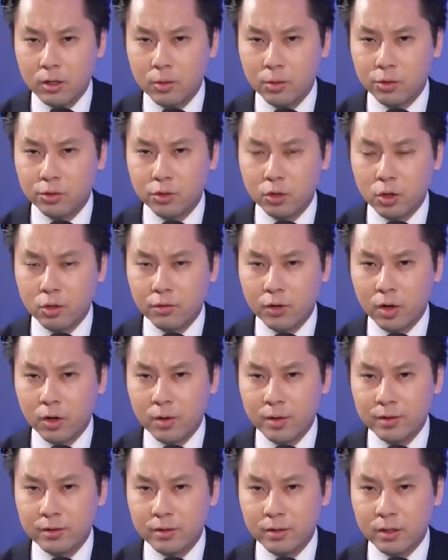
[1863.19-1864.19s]
reserve
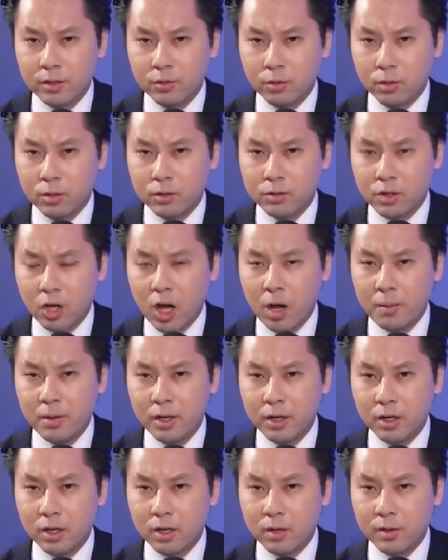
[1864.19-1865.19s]
currencies or
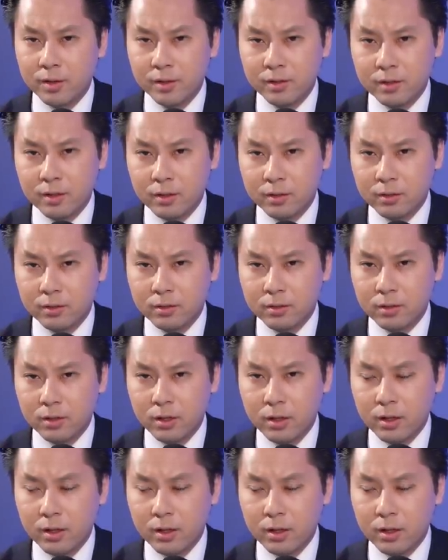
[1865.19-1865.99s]
dominant currencies.